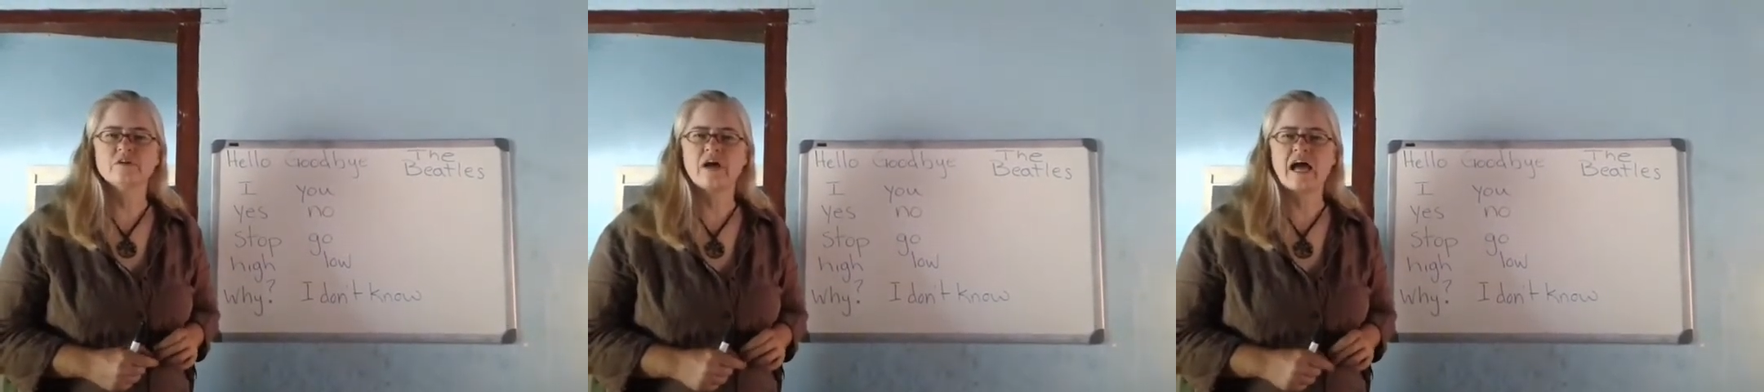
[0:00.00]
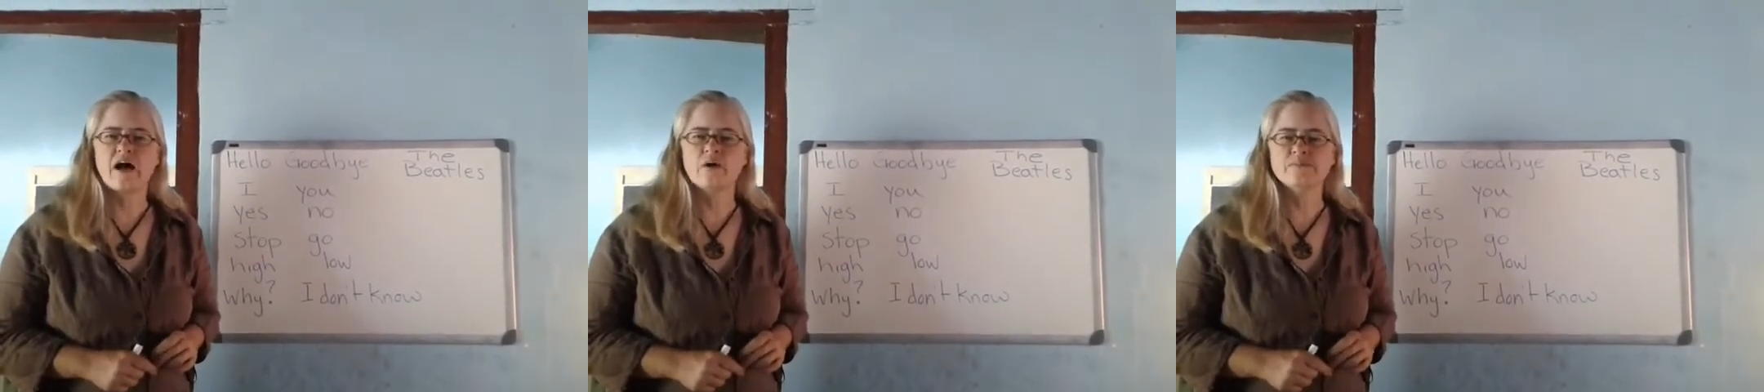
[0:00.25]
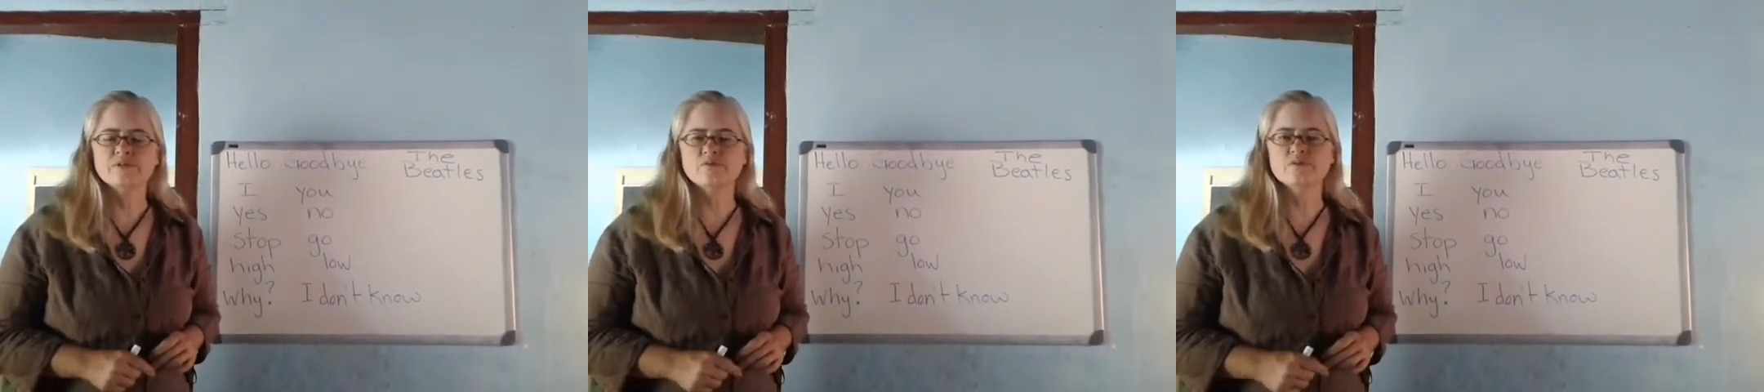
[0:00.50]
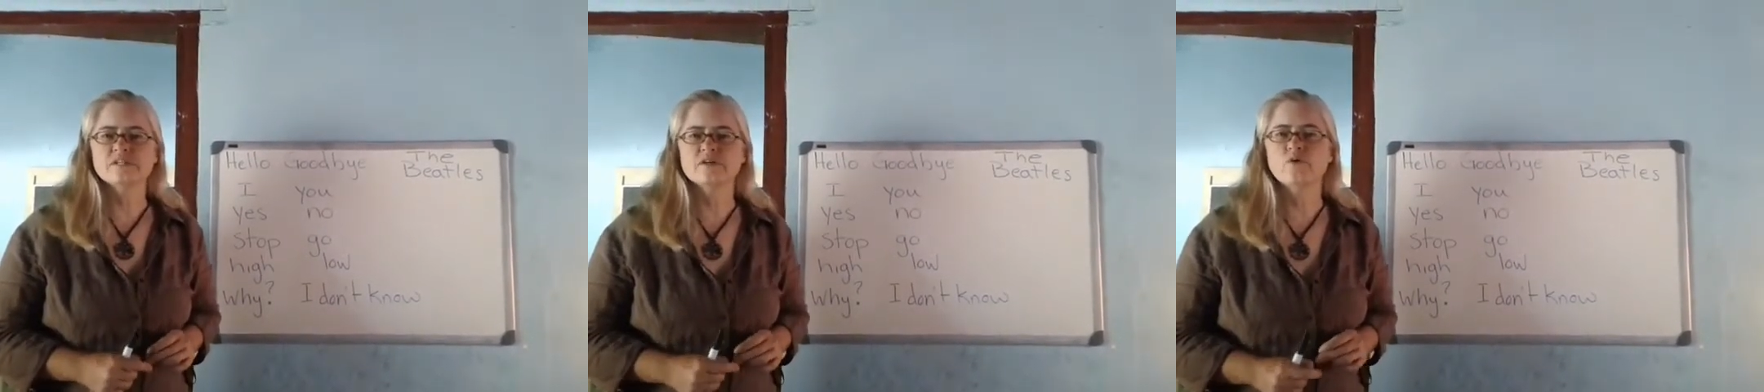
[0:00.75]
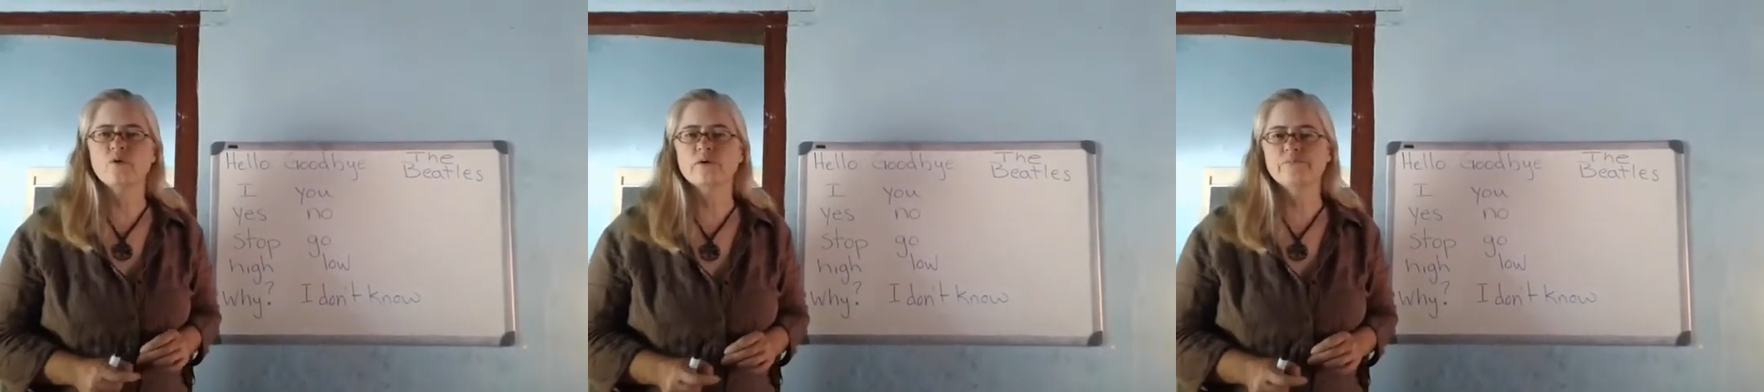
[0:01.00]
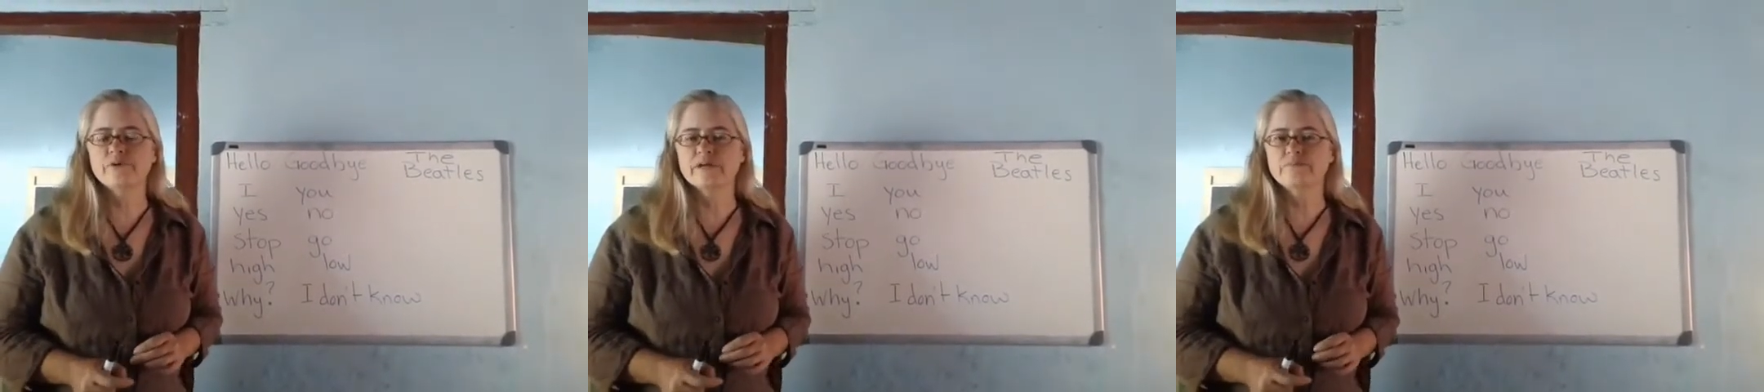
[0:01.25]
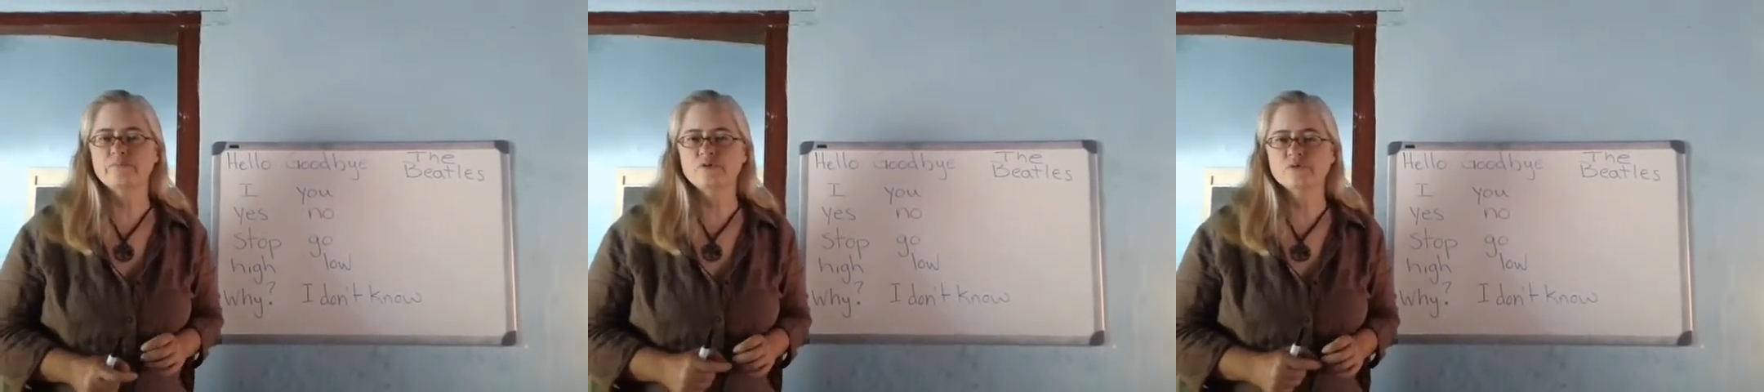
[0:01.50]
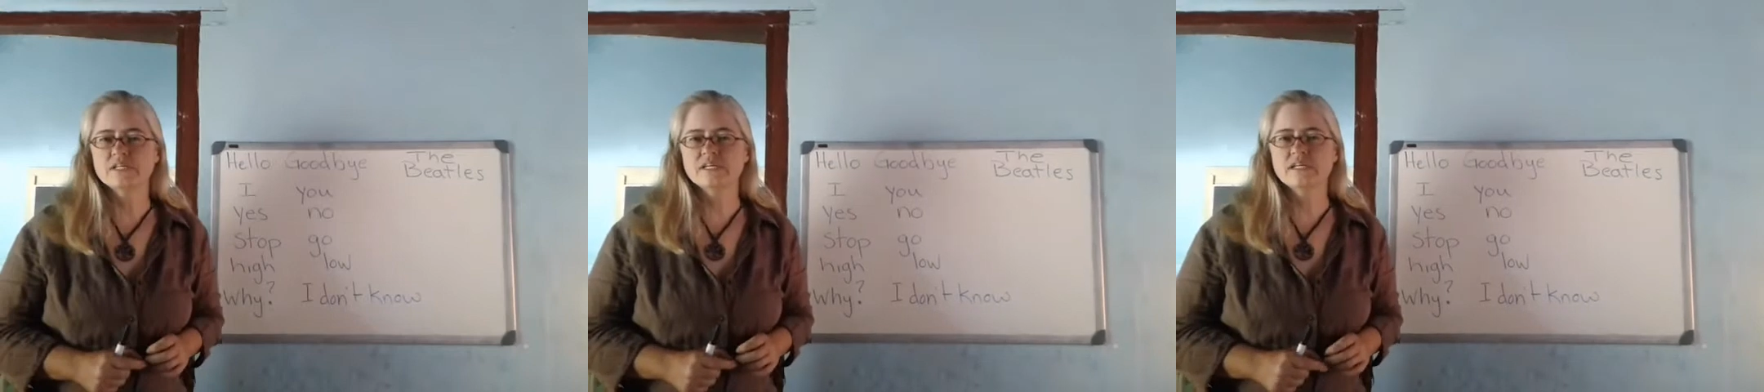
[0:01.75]
help students incorporate
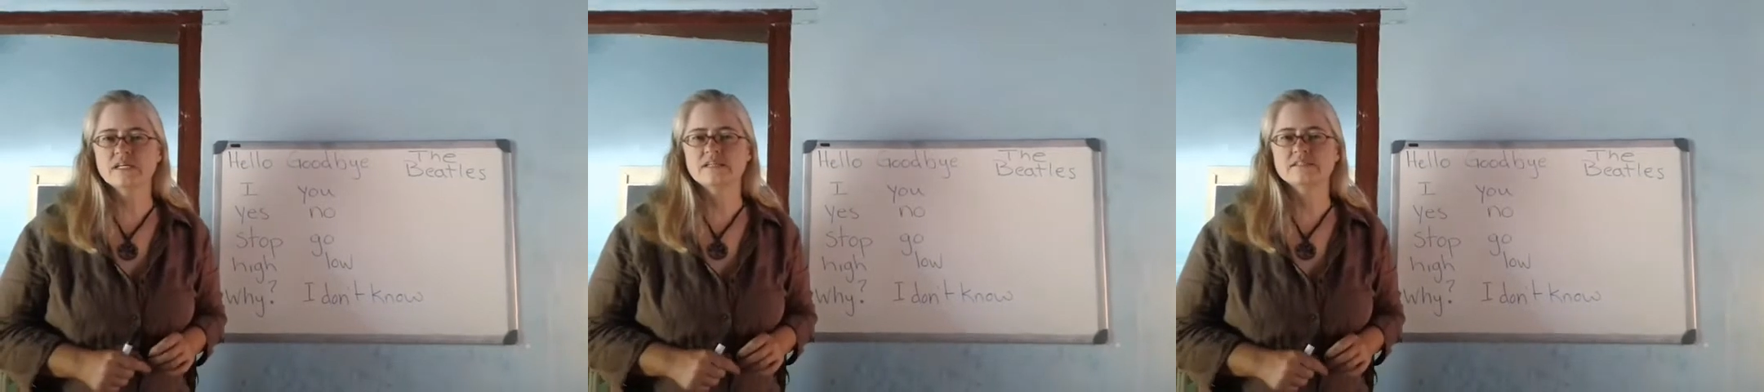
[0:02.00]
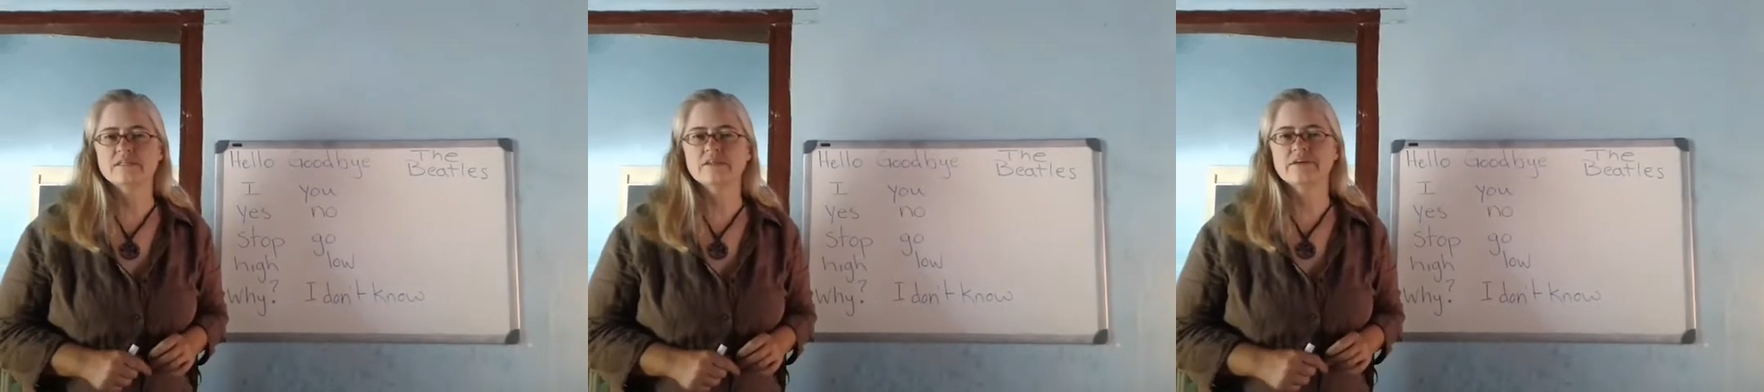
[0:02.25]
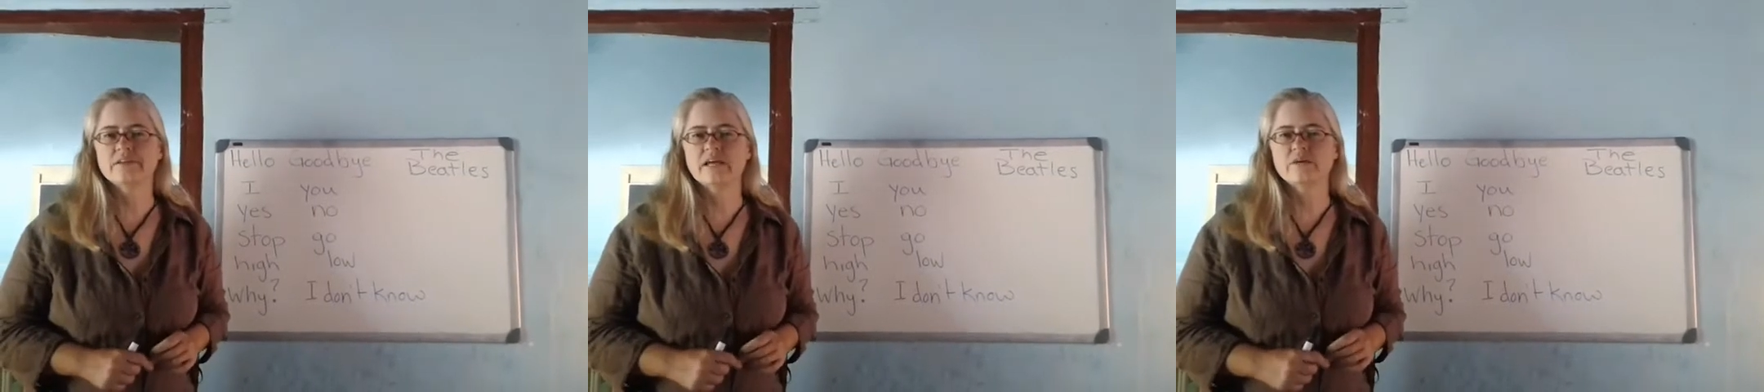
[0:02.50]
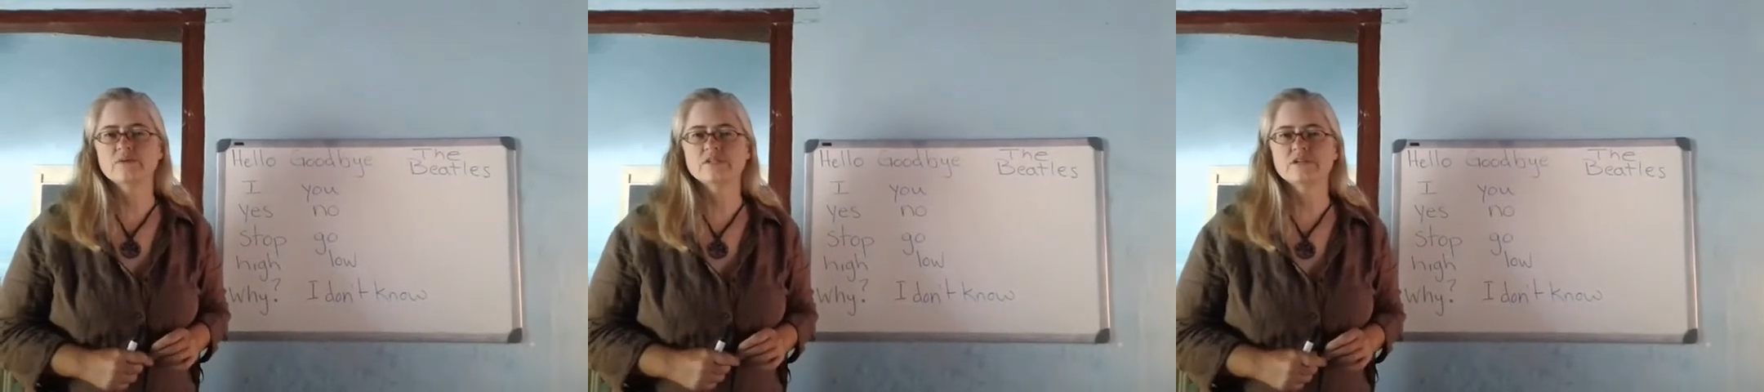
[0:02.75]
music into their language